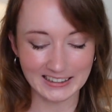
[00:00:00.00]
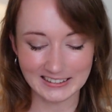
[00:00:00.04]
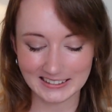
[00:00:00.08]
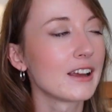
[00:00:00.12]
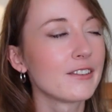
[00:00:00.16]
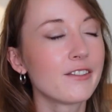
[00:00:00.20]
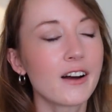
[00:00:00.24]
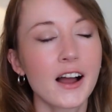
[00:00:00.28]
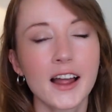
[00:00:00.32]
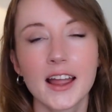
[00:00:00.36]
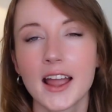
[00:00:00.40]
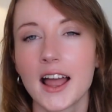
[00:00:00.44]

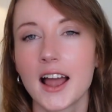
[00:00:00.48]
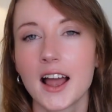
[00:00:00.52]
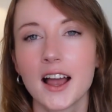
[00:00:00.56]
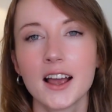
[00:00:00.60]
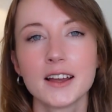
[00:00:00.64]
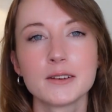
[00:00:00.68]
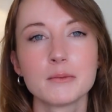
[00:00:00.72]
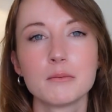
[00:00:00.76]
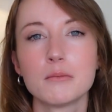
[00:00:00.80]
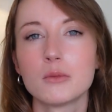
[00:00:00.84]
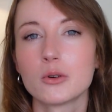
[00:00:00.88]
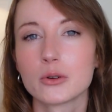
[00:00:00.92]
If I
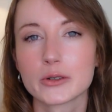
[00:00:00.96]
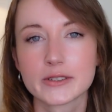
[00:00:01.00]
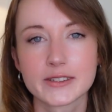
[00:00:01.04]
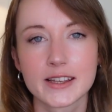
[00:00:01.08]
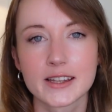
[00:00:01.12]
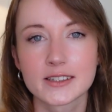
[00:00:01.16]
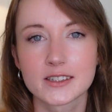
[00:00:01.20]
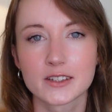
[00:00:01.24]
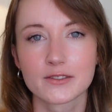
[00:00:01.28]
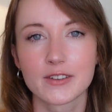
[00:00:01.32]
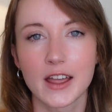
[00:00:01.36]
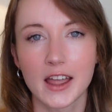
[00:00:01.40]
had more
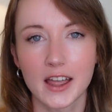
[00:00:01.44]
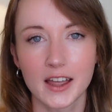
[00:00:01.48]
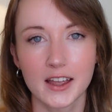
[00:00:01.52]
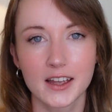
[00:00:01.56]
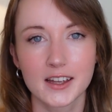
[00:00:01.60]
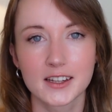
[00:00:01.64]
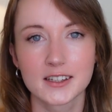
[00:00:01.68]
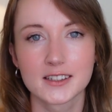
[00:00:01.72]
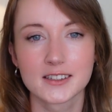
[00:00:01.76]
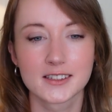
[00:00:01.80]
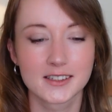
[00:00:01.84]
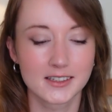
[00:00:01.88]
sets of
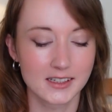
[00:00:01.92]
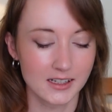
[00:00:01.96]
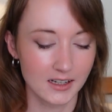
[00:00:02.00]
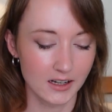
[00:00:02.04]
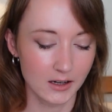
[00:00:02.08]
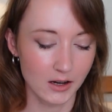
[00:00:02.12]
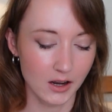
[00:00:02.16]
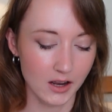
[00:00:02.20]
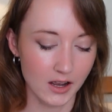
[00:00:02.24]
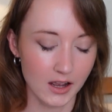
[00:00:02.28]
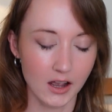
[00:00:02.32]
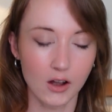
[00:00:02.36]
hands,
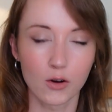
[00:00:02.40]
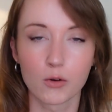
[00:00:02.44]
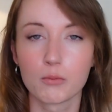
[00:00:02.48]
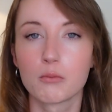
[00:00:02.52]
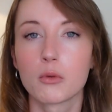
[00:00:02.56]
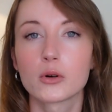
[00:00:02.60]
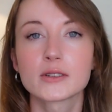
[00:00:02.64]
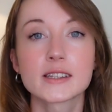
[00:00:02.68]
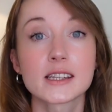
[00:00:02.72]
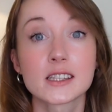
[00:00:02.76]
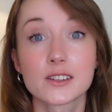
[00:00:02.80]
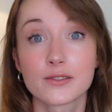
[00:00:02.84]

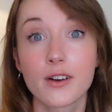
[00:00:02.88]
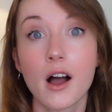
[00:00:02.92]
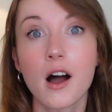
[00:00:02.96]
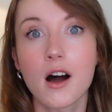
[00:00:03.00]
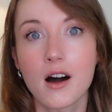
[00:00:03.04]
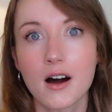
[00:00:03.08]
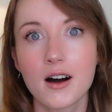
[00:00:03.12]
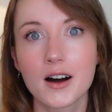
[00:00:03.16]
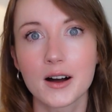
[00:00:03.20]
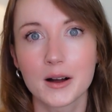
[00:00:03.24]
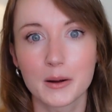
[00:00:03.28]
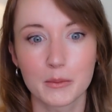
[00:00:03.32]
more sets of
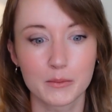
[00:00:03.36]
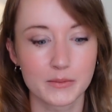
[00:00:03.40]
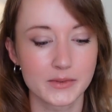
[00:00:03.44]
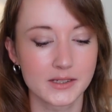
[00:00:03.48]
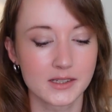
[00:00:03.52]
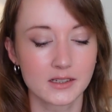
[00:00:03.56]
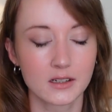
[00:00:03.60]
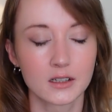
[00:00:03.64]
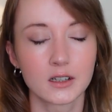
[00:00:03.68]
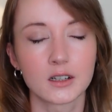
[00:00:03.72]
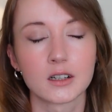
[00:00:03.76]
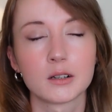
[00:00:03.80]

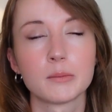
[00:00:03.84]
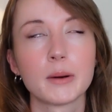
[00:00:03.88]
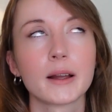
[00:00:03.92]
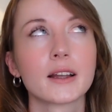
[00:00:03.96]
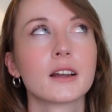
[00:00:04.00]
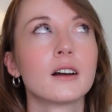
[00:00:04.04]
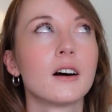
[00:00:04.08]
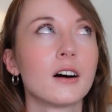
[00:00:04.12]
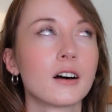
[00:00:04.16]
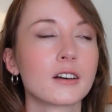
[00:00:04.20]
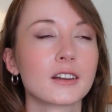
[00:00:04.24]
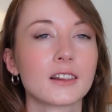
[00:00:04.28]
arms, oh my
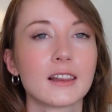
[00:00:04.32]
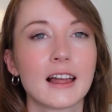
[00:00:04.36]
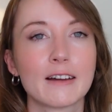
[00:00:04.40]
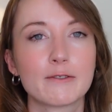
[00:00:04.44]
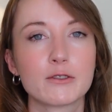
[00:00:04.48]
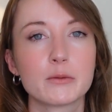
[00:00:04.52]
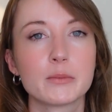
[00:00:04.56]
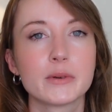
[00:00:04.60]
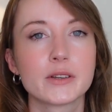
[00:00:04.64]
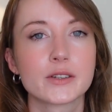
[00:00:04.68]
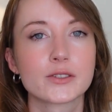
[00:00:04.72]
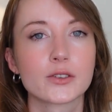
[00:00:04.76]
God,
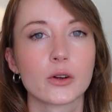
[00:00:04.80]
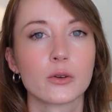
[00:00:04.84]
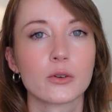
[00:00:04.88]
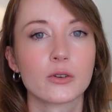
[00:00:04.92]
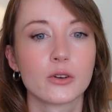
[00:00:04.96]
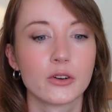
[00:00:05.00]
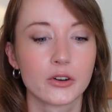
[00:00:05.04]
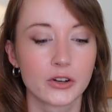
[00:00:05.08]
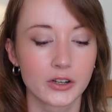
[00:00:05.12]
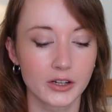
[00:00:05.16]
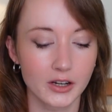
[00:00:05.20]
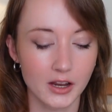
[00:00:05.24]
life would be so
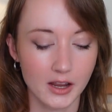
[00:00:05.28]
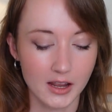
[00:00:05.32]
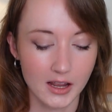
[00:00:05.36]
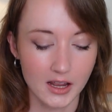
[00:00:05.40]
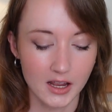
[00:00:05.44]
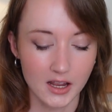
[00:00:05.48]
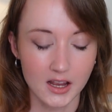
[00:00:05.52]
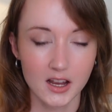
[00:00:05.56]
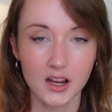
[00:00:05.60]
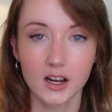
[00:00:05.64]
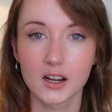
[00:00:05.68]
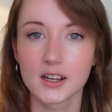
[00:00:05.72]
good.
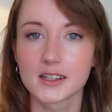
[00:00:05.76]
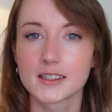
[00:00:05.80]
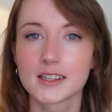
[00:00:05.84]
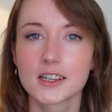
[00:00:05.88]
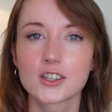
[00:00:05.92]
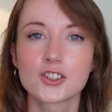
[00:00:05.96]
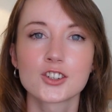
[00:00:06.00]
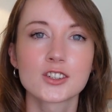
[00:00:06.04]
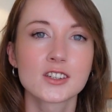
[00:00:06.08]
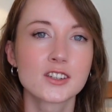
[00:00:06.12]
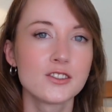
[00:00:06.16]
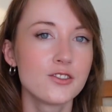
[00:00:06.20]
Because
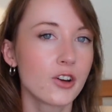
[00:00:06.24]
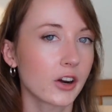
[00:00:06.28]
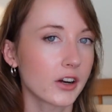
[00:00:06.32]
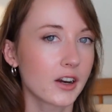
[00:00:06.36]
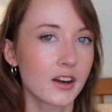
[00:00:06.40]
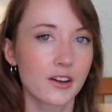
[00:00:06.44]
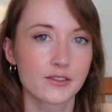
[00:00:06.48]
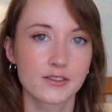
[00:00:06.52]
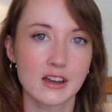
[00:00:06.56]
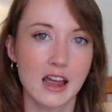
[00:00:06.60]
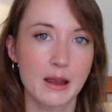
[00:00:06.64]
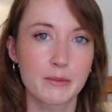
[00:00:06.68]
there's just not
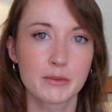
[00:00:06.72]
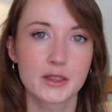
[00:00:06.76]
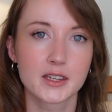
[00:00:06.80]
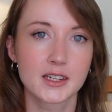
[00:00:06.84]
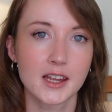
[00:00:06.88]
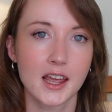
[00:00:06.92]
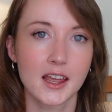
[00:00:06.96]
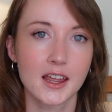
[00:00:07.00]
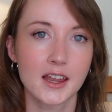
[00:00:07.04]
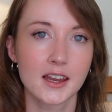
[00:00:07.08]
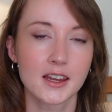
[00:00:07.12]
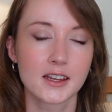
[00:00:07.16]
enough time in the
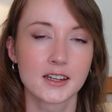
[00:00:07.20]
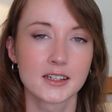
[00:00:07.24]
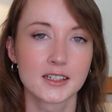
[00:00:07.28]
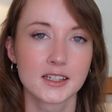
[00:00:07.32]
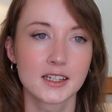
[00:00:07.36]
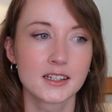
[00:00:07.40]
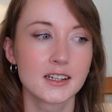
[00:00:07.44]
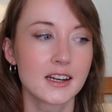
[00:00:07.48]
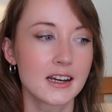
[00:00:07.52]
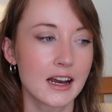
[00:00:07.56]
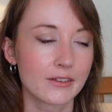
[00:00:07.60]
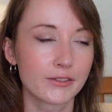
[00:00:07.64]
day
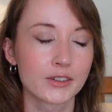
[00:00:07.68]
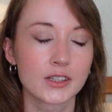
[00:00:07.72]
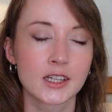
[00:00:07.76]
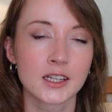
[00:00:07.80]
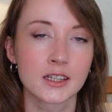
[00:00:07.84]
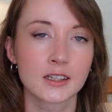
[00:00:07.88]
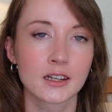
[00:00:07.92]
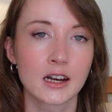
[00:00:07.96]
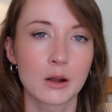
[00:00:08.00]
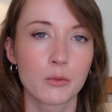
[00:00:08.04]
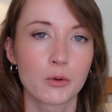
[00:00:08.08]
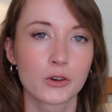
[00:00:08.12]
to knit
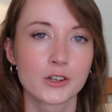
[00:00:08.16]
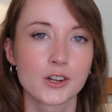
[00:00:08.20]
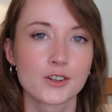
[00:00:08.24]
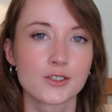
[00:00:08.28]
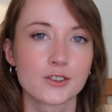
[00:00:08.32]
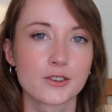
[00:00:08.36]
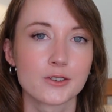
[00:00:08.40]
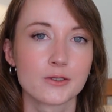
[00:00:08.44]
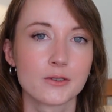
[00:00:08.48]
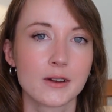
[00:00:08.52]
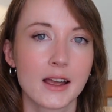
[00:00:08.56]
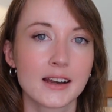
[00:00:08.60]
everything that I want to
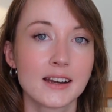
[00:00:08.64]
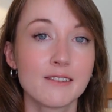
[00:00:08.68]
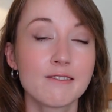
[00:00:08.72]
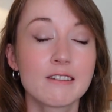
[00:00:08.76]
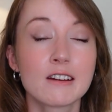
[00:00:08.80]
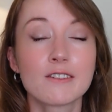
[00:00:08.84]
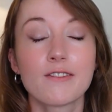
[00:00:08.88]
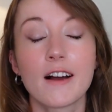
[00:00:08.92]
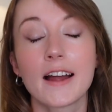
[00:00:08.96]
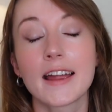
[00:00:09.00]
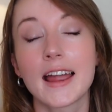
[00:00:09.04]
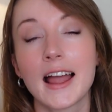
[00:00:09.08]
do. And even
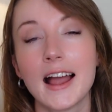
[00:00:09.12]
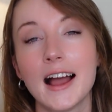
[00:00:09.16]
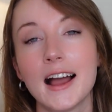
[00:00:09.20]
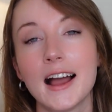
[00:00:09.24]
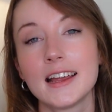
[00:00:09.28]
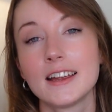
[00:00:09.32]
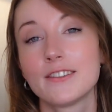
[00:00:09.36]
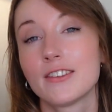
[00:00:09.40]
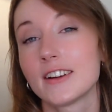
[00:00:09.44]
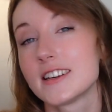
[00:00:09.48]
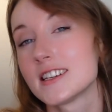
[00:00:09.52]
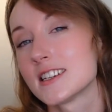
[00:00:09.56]
if I
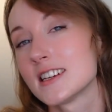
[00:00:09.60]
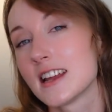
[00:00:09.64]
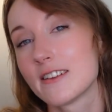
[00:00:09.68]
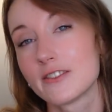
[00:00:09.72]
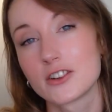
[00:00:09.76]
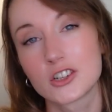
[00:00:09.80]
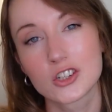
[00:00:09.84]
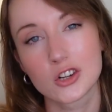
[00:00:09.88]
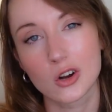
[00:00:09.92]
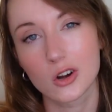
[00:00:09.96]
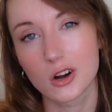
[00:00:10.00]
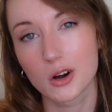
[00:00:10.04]
didn't have
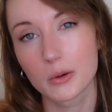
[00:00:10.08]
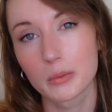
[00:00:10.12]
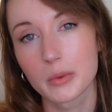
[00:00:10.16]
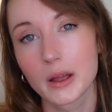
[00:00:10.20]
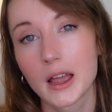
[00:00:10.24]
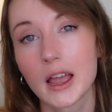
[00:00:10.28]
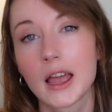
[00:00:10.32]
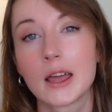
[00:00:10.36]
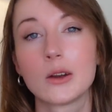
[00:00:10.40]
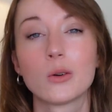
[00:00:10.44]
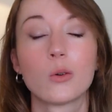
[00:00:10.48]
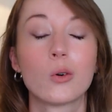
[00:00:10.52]
a
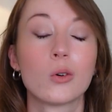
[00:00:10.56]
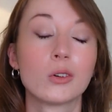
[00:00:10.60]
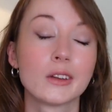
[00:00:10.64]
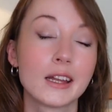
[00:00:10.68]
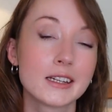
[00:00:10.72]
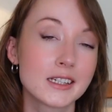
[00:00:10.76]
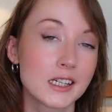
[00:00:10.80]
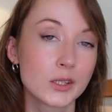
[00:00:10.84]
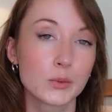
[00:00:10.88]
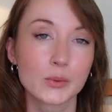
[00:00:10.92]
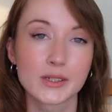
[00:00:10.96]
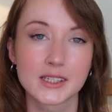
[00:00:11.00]
job and all
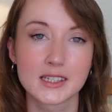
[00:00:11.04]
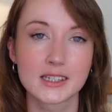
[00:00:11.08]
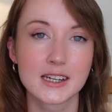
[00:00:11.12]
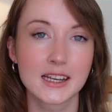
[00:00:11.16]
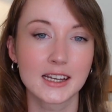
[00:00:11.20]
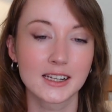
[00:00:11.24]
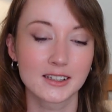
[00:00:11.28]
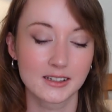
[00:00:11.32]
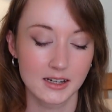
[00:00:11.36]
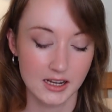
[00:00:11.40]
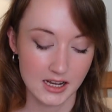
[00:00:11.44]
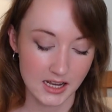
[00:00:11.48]
I did was
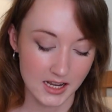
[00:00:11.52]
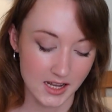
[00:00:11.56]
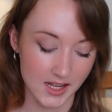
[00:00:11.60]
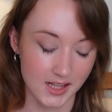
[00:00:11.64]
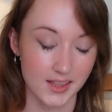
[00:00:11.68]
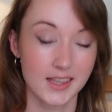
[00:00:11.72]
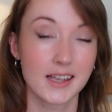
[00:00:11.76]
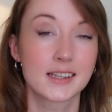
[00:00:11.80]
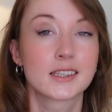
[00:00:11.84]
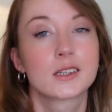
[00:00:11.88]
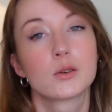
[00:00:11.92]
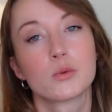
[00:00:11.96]
knit,
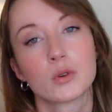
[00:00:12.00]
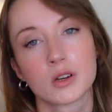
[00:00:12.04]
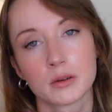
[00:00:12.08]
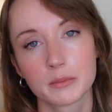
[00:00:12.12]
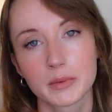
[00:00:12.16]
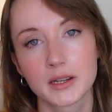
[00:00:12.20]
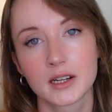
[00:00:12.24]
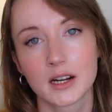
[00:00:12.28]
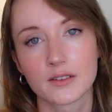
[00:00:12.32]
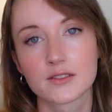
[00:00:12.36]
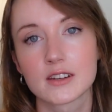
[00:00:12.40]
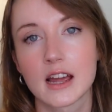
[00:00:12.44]
there still wouldn't
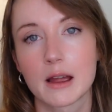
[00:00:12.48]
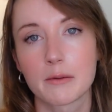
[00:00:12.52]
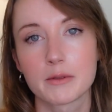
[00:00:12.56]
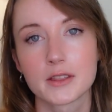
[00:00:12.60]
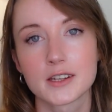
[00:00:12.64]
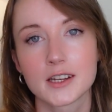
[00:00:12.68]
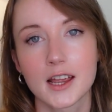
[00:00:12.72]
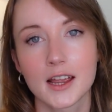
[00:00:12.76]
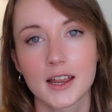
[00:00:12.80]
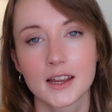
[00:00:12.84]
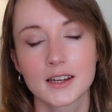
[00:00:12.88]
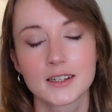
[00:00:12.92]
be enough time in
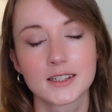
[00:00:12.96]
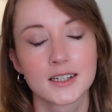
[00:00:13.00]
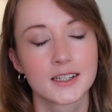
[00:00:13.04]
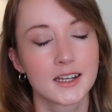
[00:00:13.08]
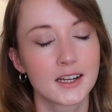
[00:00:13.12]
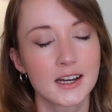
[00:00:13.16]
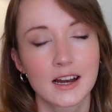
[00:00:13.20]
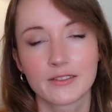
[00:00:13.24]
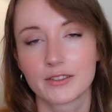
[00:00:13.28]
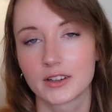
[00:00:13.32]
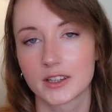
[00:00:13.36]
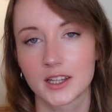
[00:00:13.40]
the day to
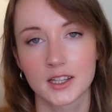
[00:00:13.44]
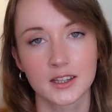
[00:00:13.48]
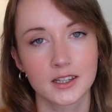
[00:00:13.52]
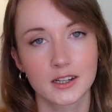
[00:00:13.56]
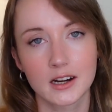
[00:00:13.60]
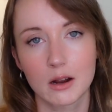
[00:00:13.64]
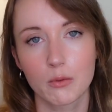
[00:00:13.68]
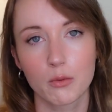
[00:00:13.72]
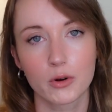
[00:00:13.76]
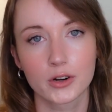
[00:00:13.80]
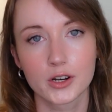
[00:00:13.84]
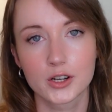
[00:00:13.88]
knit everything
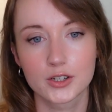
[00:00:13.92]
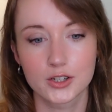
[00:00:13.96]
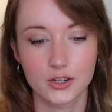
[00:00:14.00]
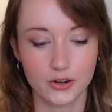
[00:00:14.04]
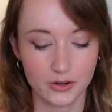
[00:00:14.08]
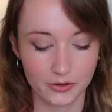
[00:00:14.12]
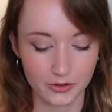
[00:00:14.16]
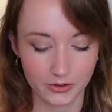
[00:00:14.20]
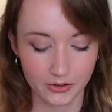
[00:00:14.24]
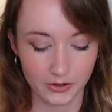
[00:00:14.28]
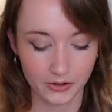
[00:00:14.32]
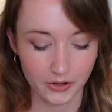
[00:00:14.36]
that I want to
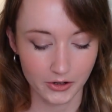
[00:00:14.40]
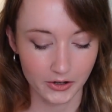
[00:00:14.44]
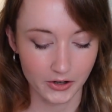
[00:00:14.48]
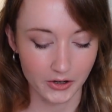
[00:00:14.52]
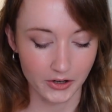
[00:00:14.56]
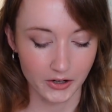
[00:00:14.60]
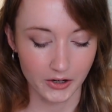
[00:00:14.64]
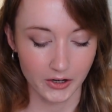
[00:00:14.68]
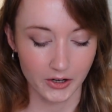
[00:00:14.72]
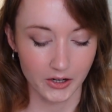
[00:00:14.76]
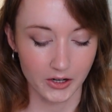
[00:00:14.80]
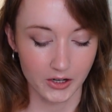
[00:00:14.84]
do.
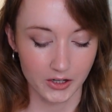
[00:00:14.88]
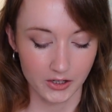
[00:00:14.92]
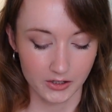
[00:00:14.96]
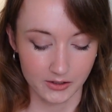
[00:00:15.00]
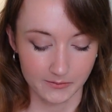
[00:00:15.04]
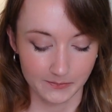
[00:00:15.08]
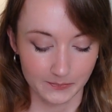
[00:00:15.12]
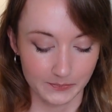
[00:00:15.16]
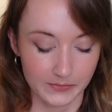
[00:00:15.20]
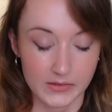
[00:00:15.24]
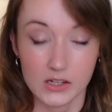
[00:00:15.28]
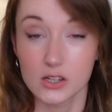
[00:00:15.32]

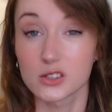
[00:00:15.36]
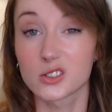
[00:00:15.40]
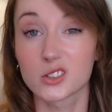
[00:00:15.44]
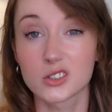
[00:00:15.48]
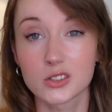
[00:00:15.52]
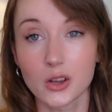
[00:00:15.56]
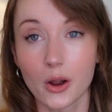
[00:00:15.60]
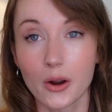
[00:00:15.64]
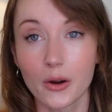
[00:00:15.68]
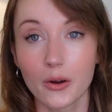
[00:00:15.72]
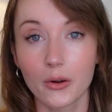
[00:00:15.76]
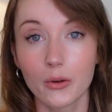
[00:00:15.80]

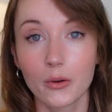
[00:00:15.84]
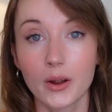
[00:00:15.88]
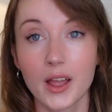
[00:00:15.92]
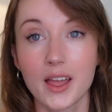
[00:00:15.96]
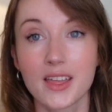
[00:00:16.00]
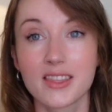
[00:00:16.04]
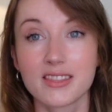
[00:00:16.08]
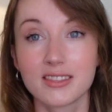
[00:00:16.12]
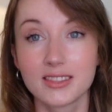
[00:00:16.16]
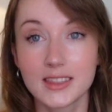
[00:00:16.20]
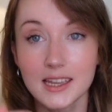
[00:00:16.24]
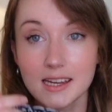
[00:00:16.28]
So
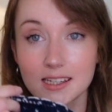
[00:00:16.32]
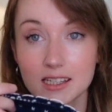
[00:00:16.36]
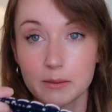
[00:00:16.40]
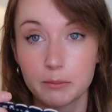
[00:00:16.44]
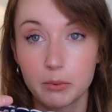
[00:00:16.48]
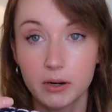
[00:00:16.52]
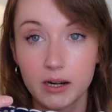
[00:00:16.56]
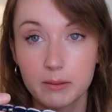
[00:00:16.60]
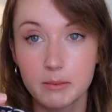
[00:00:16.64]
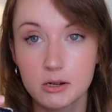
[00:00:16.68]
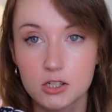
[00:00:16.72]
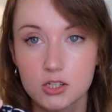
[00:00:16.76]
these are
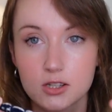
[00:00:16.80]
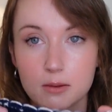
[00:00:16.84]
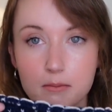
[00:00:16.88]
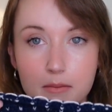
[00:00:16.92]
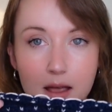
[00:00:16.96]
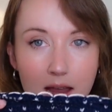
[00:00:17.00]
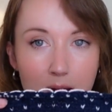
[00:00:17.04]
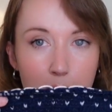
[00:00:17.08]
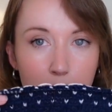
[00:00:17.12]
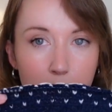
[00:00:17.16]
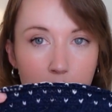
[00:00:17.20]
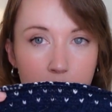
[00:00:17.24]
pretty much the
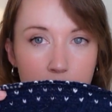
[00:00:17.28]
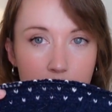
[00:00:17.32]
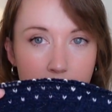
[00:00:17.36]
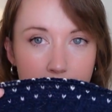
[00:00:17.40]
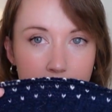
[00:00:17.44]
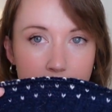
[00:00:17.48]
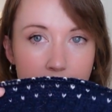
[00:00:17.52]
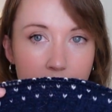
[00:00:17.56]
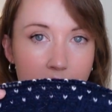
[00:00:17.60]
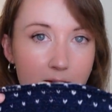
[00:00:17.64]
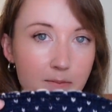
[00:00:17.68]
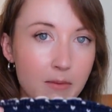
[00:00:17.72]
main
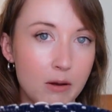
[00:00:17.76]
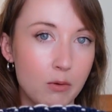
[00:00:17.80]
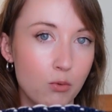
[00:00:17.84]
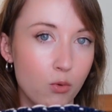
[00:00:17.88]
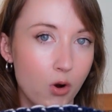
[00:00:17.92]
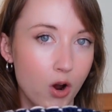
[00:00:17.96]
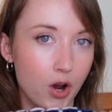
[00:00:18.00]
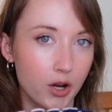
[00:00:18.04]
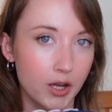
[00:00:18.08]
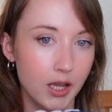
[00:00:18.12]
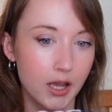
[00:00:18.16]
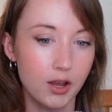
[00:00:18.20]
projects that I've been
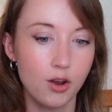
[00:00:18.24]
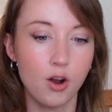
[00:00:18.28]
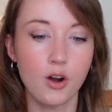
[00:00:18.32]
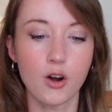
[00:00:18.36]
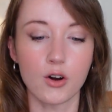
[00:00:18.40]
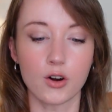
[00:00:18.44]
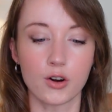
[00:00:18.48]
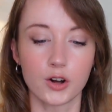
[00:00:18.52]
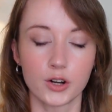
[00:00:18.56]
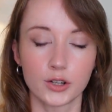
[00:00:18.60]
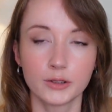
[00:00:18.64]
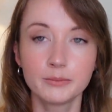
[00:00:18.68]
working
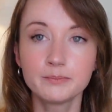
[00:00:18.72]
on.